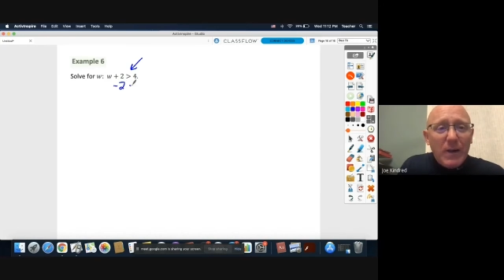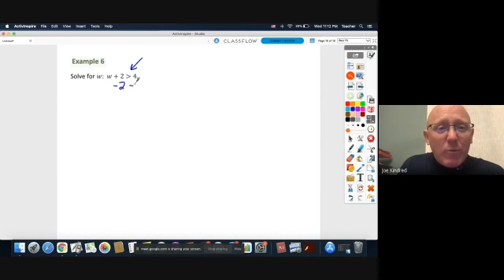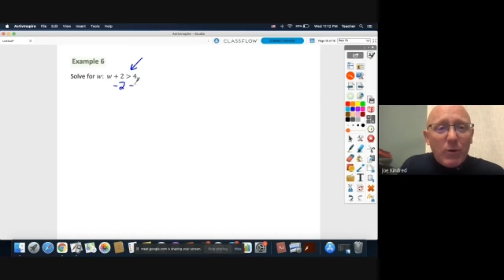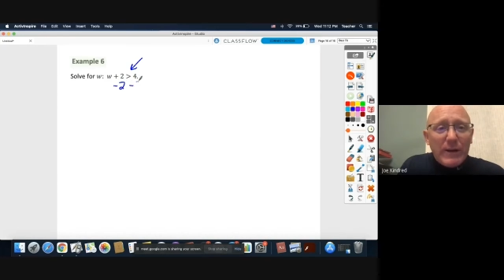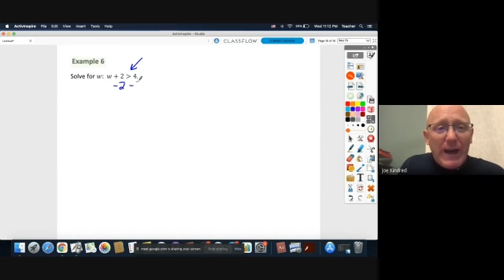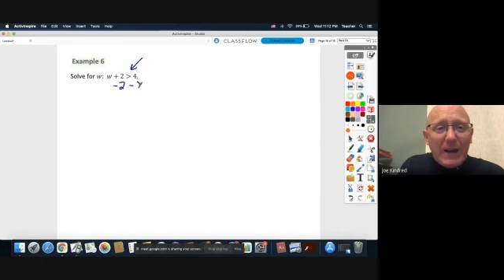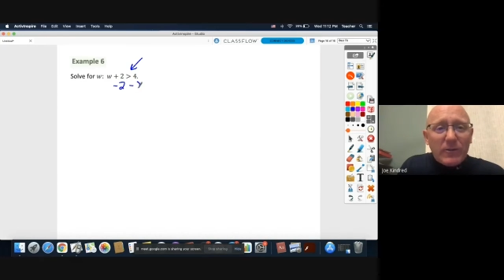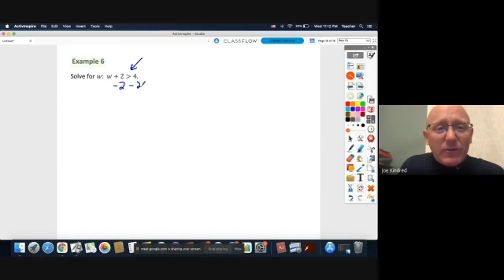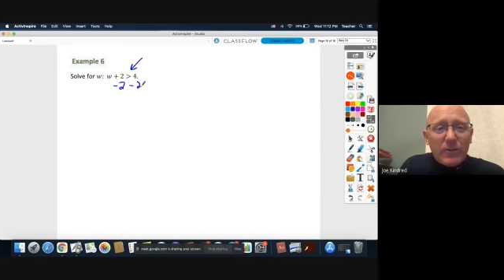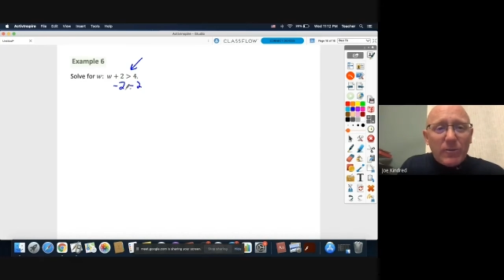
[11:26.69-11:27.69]
And we're going to
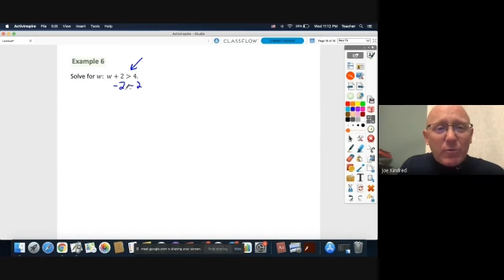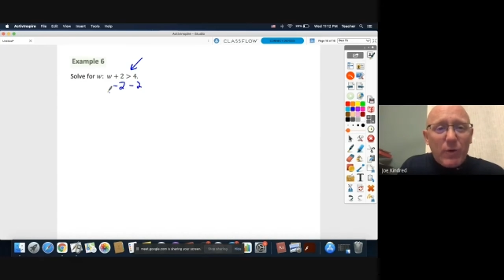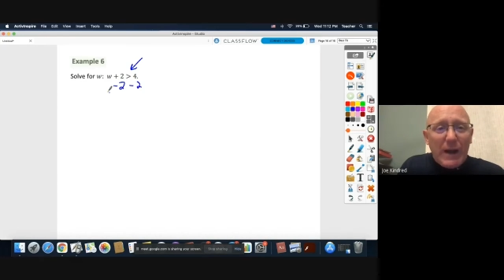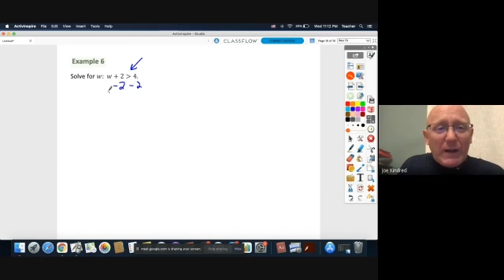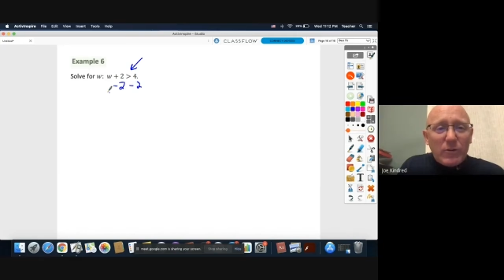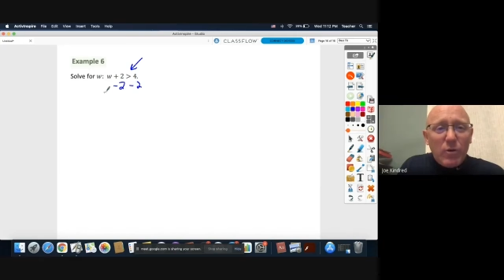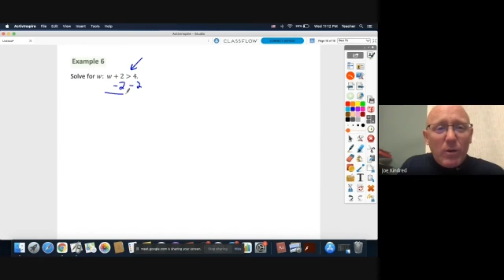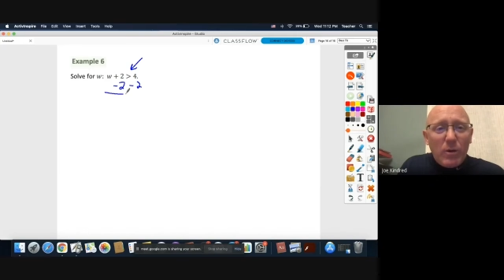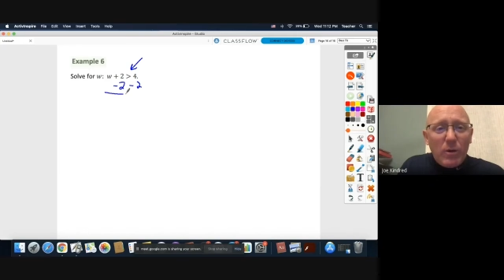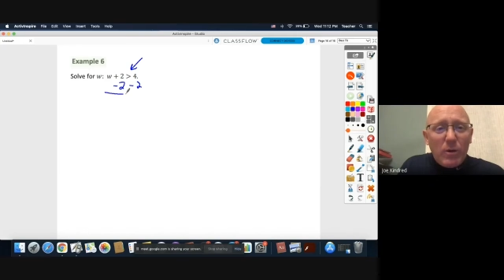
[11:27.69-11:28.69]
actually subtract 2
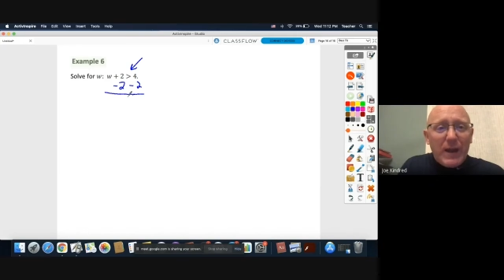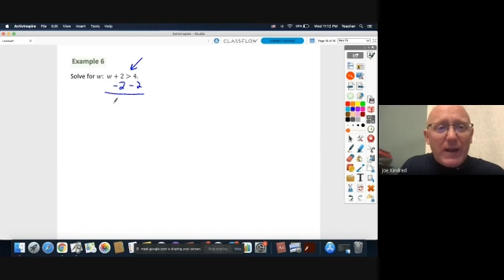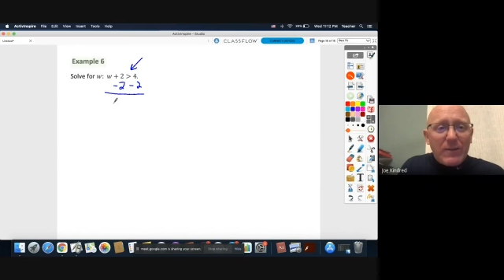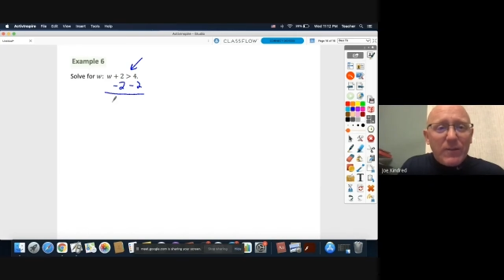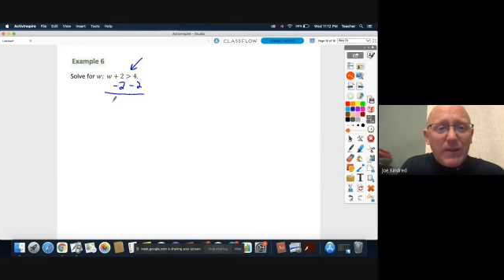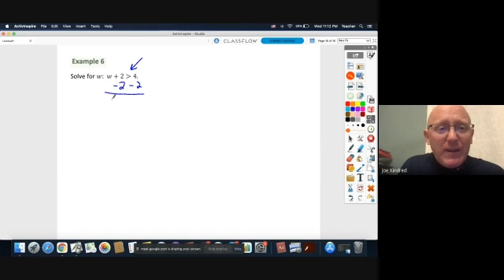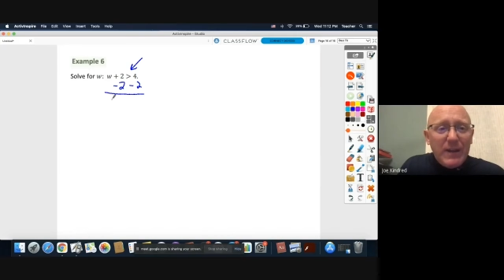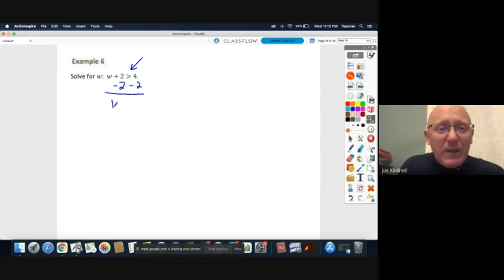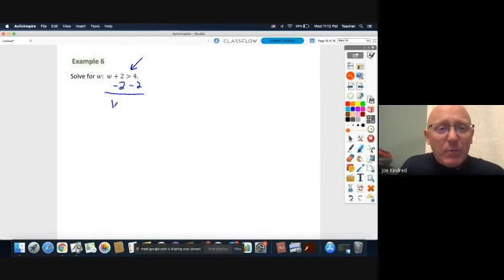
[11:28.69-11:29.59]
on both sides.